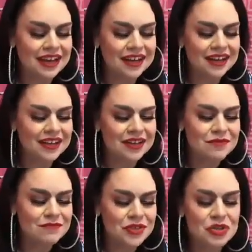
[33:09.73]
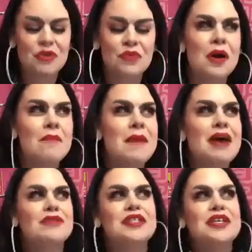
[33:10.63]

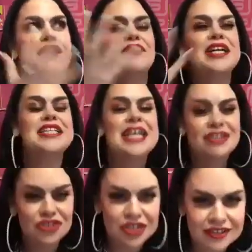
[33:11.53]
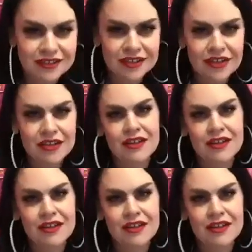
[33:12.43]
amount of attention,